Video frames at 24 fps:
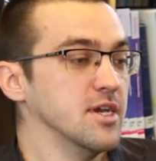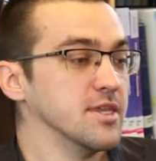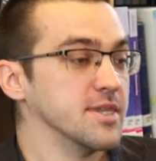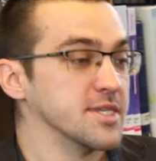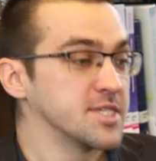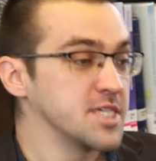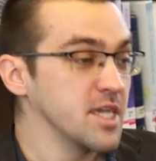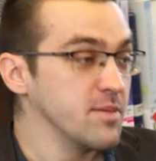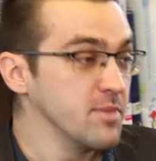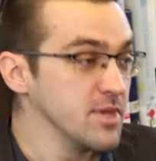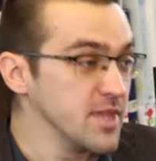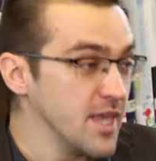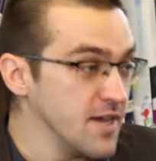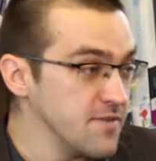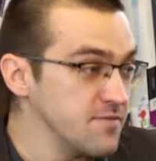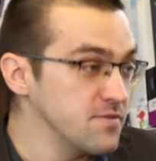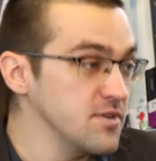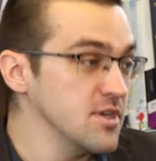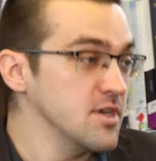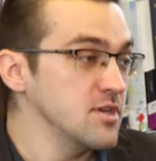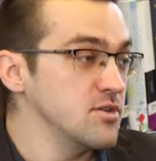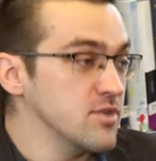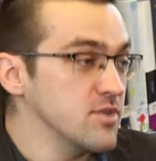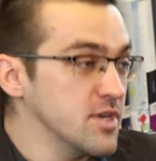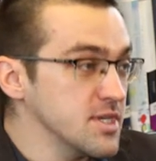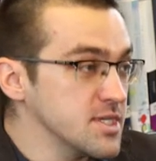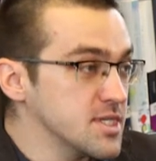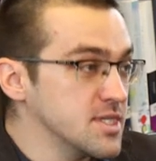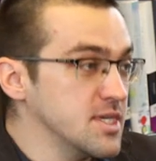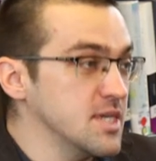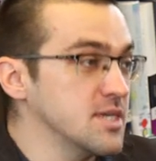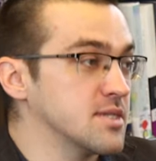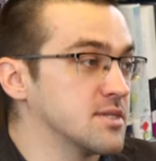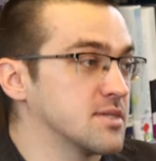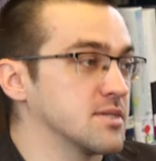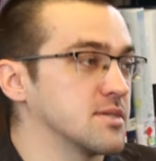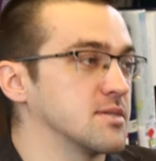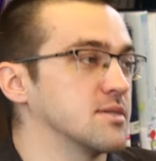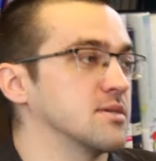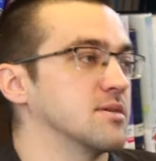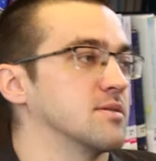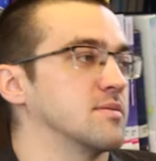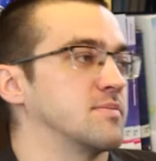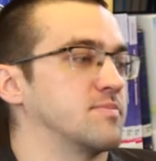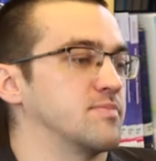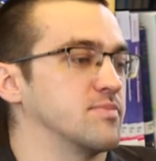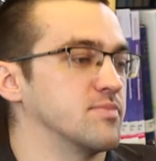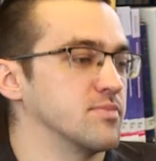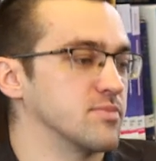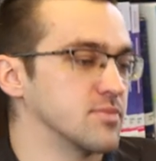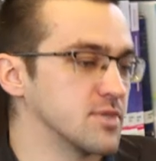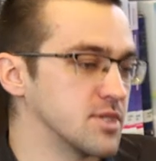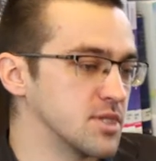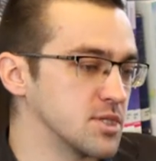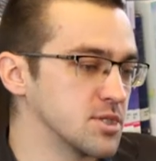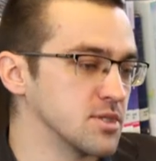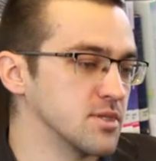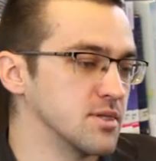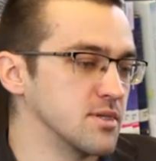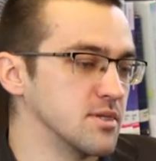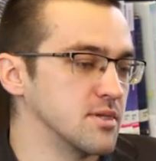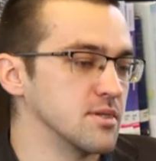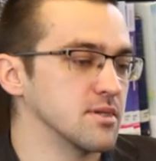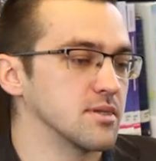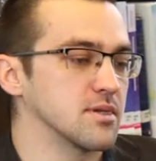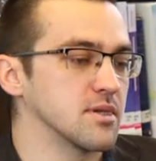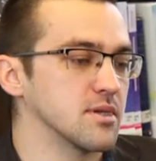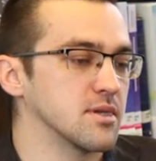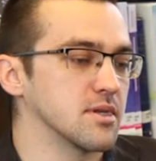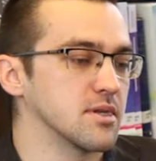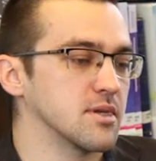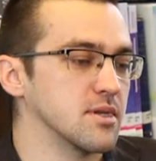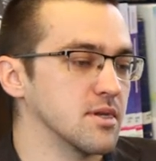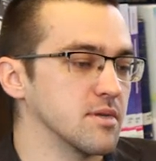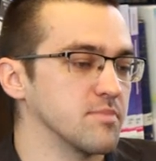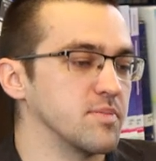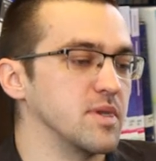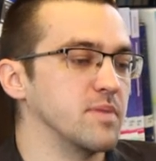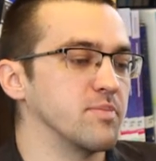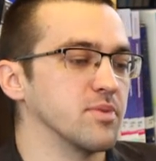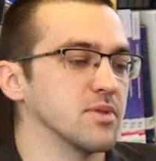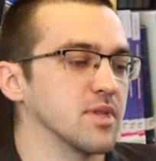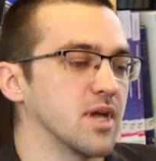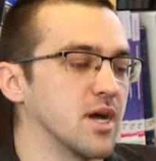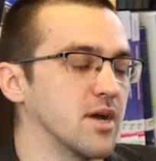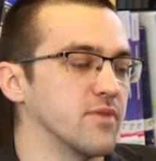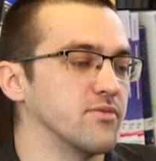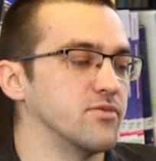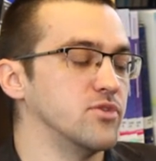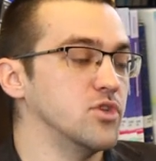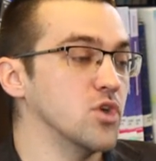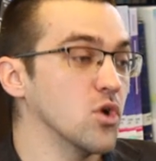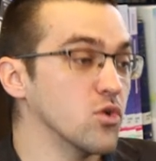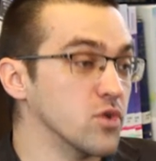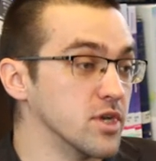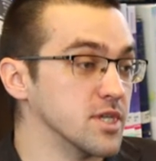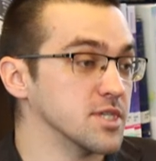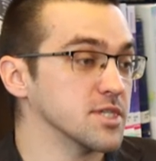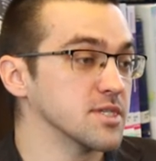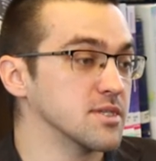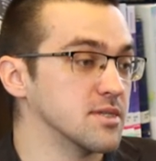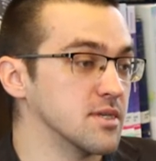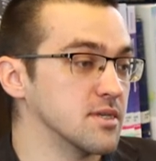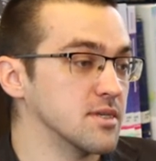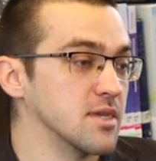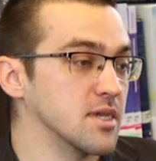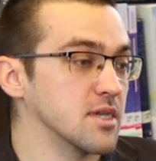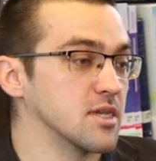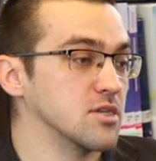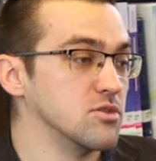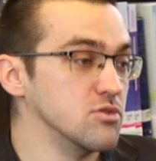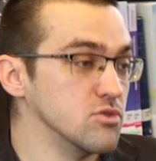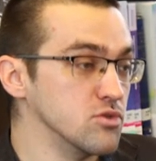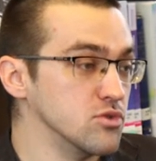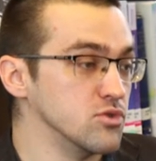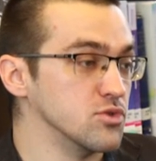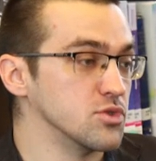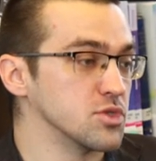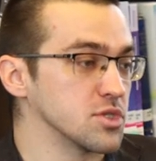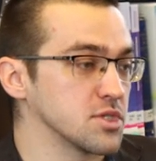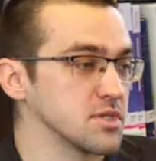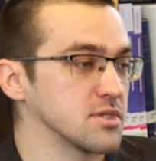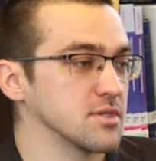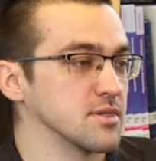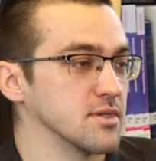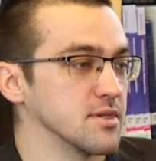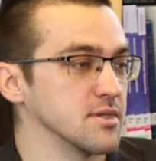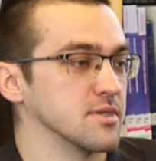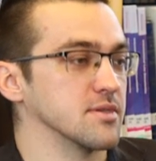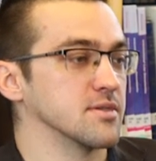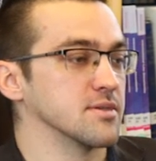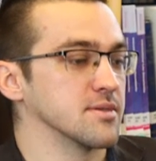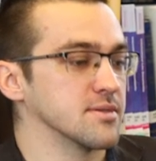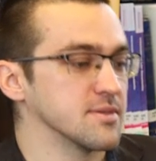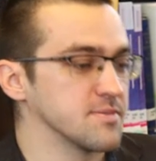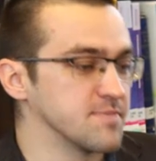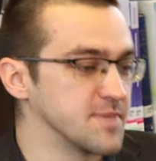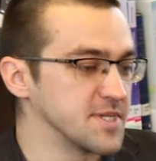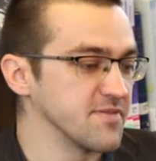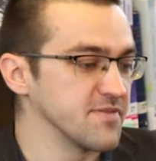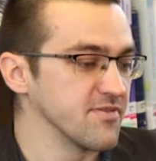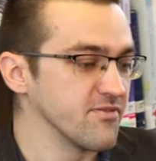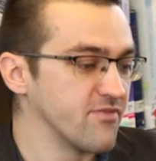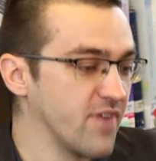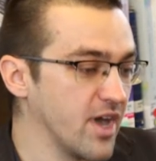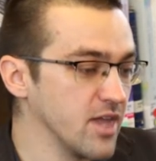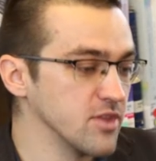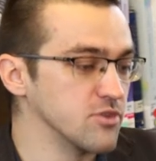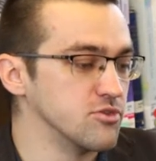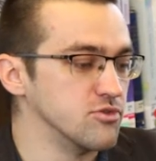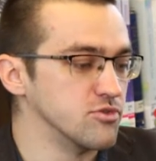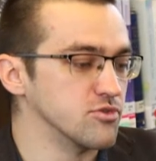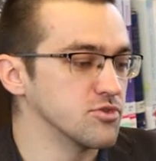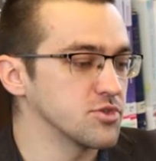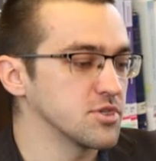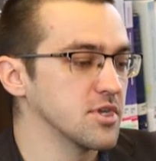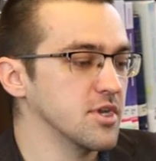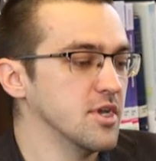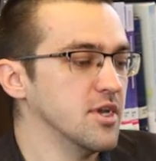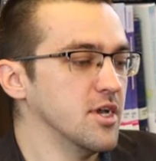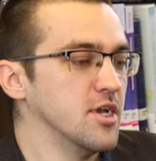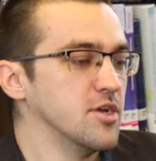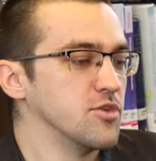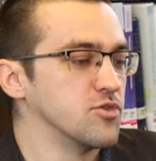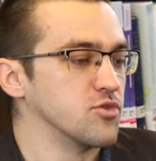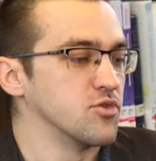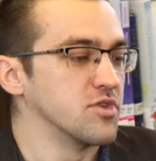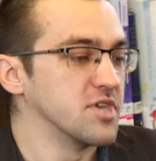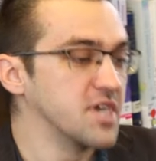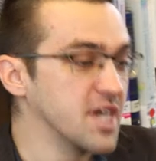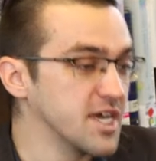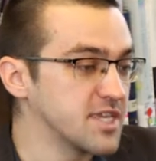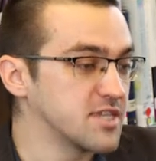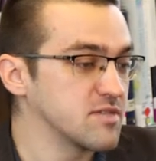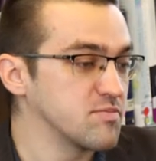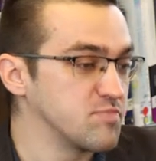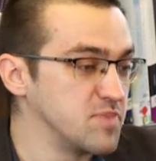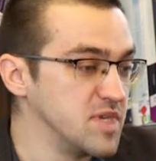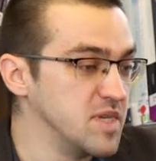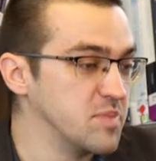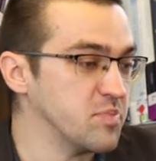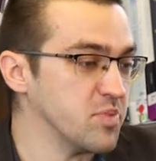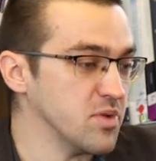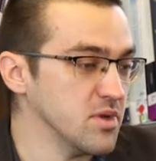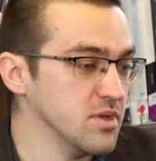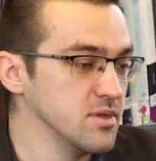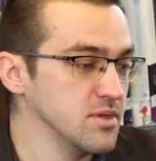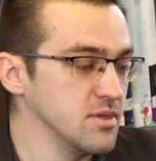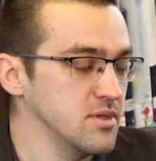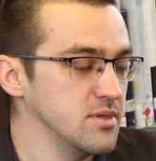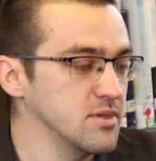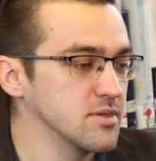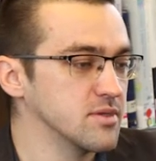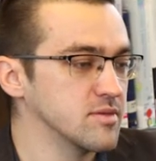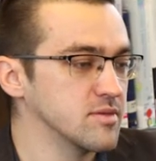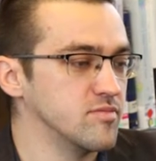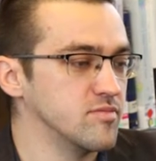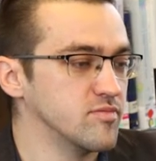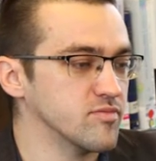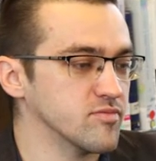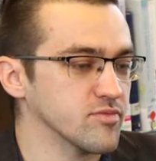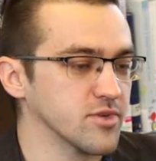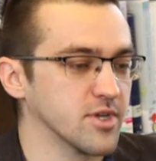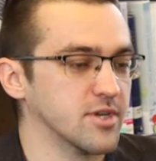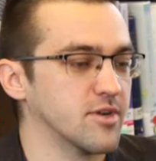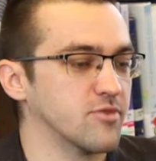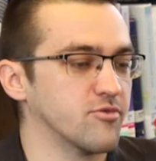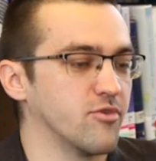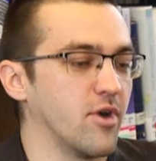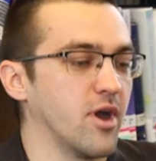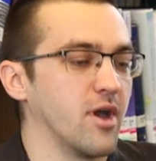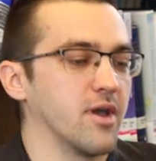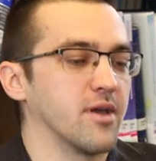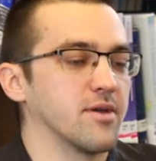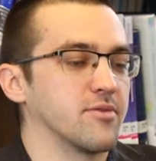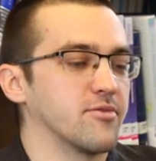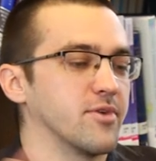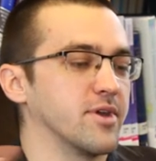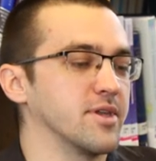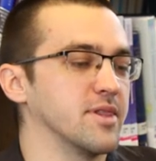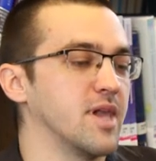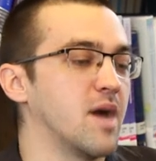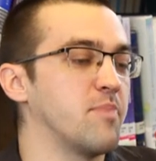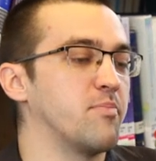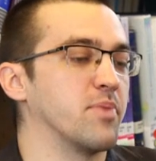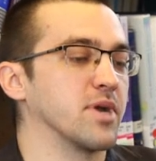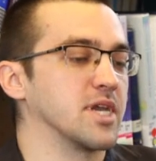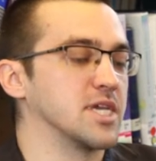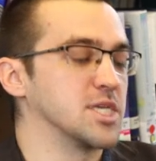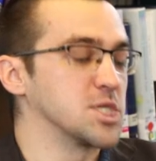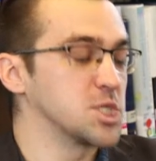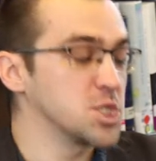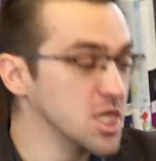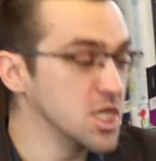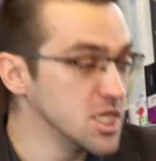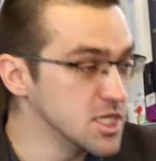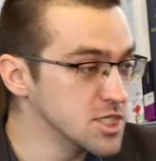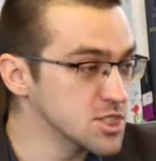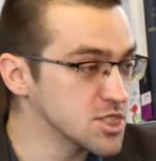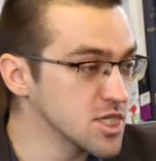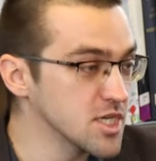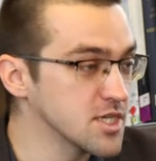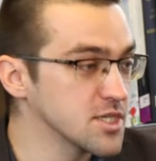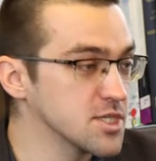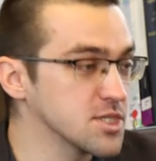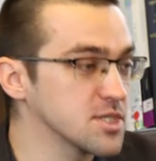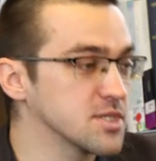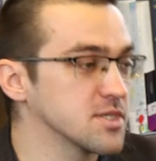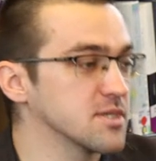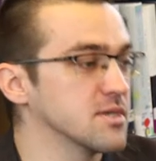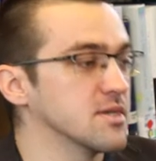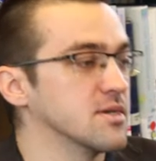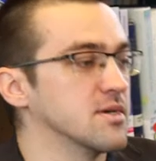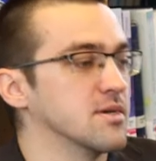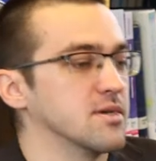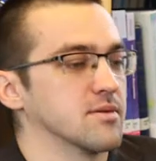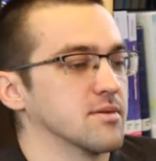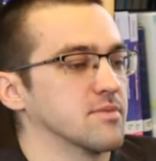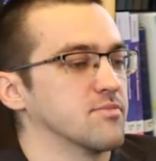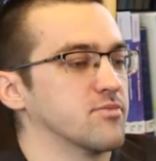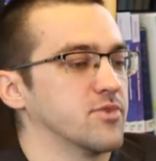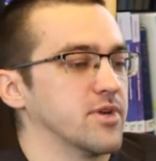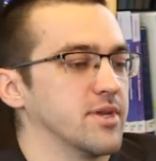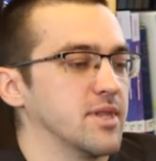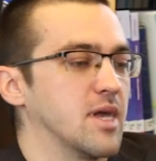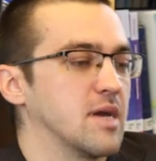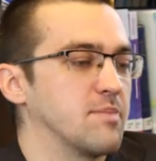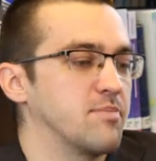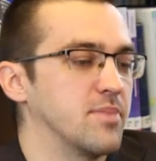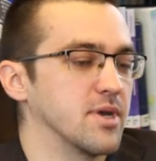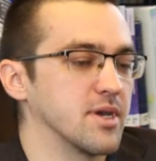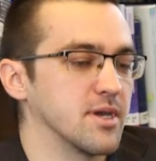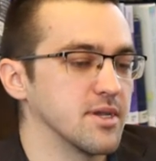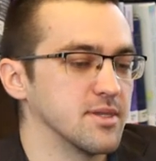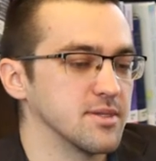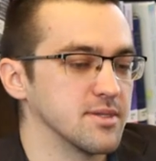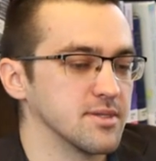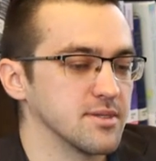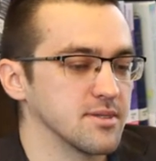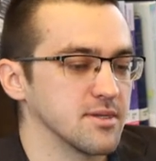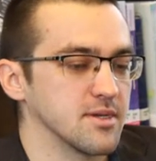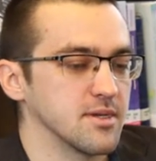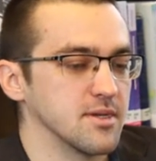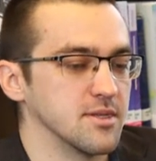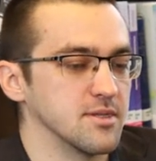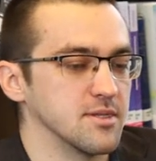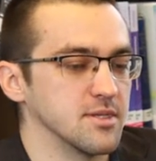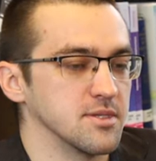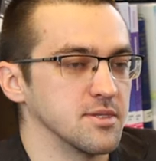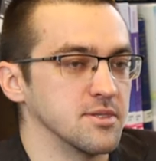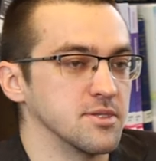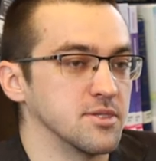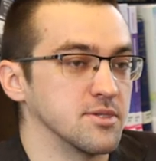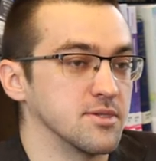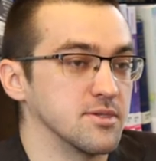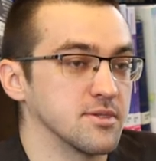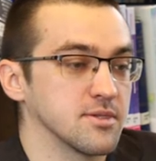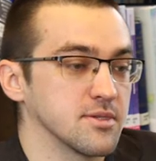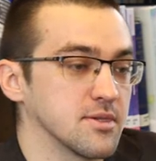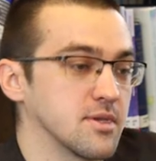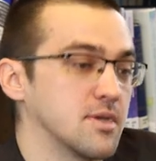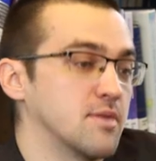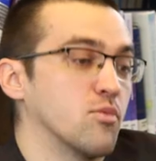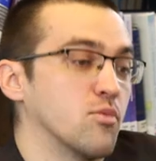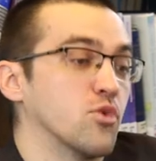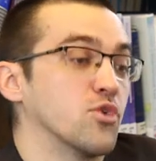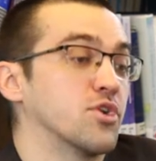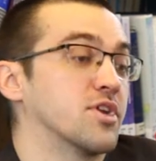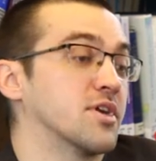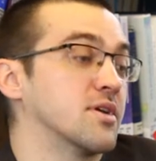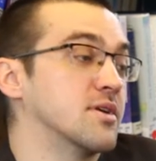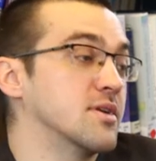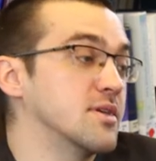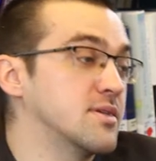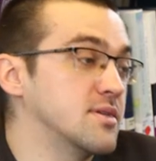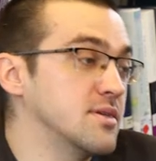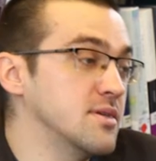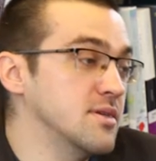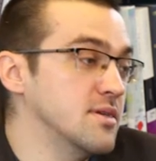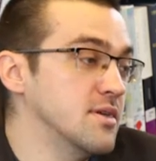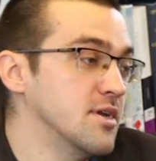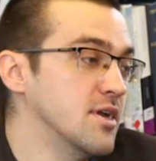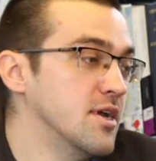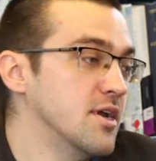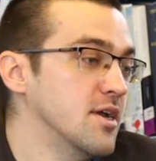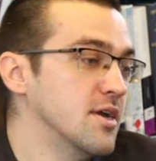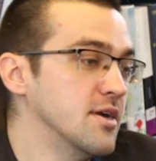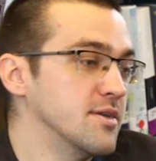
The same in Latvia and United States. Uh, essentially, kind of, kind of people have noticed that they can use uh, specific values to get people kind of rail up against changes, uh, rail up against kind of this, this, kind of modernity.